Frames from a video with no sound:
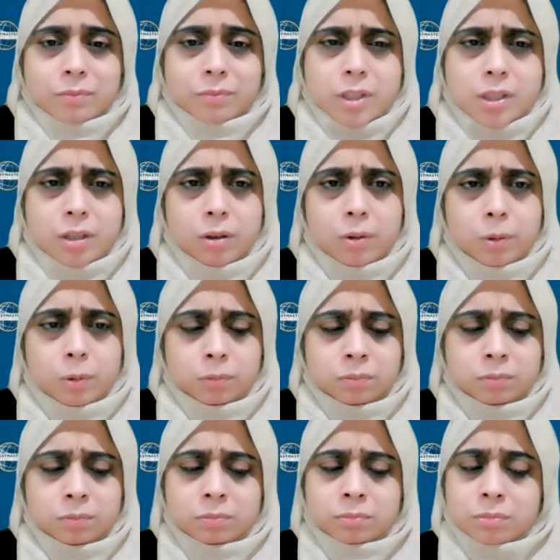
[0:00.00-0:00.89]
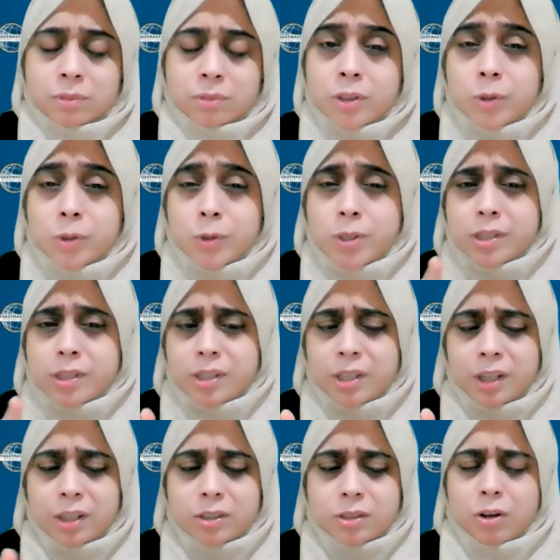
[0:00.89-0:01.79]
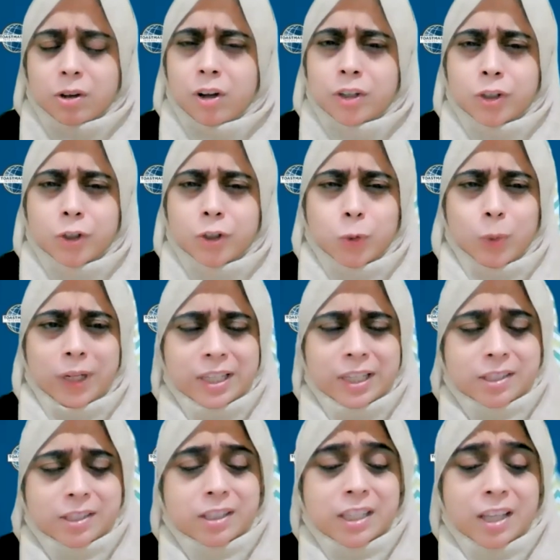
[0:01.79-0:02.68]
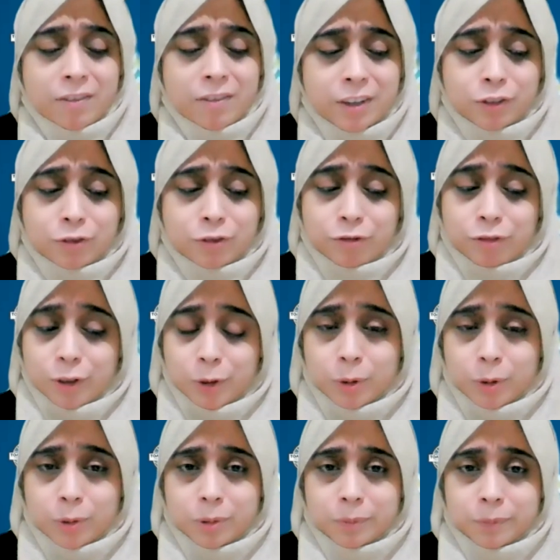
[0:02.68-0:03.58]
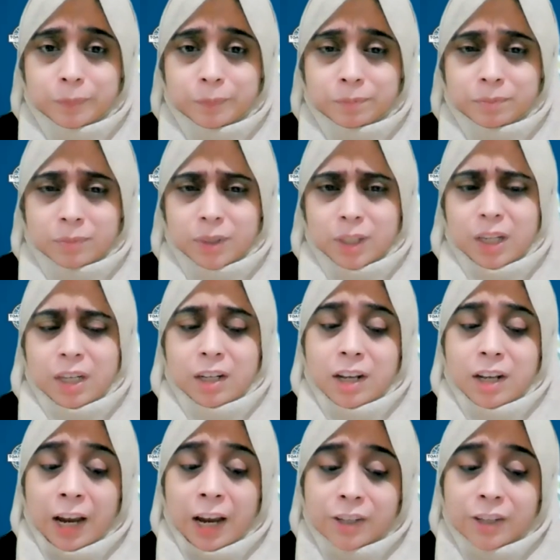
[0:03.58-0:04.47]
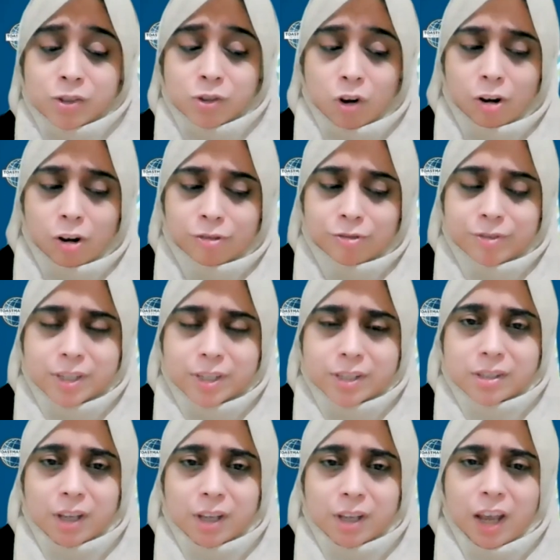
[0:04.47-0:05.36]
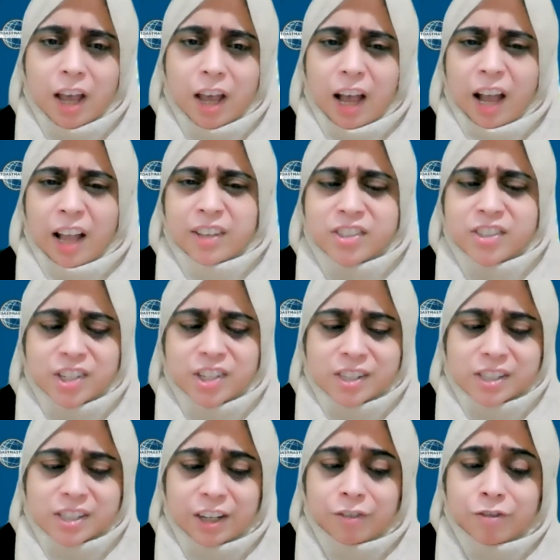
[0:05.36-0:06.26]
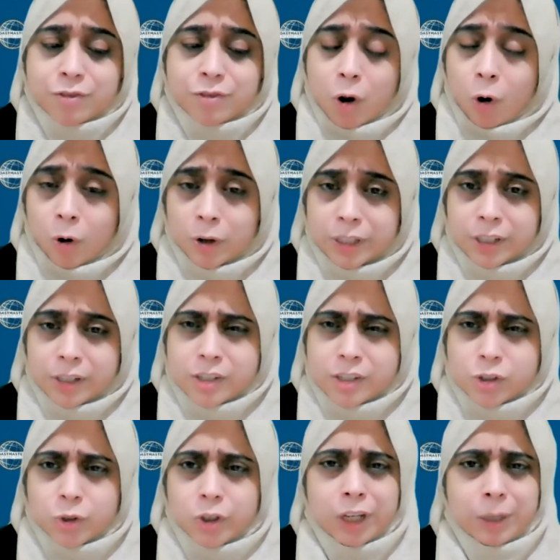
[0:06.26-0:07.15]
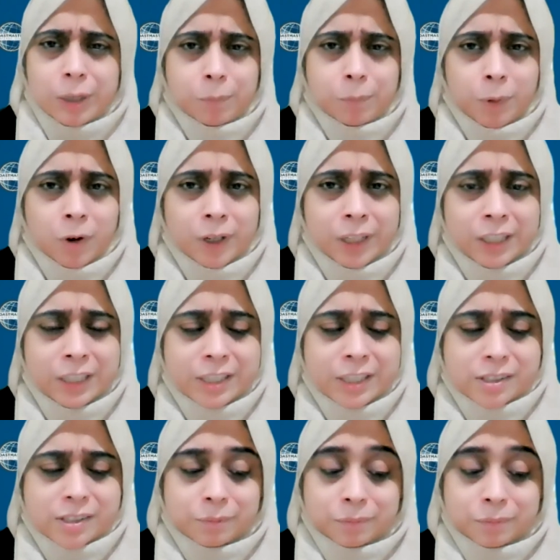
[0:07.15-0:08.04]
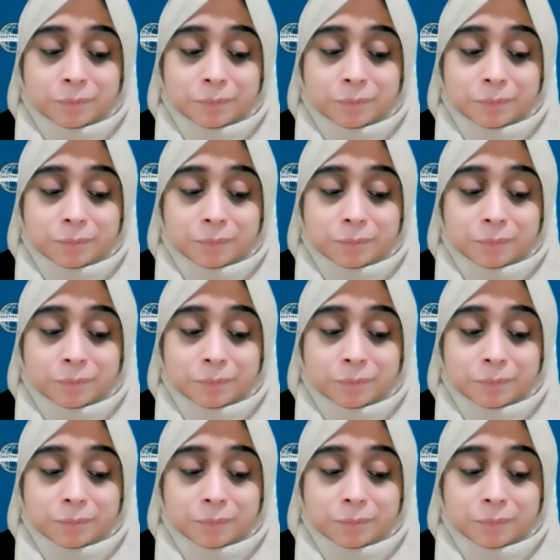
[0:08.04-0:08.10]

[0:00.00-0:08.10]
So, you sit on the 27th floor in a nice office and just give orders to your employees?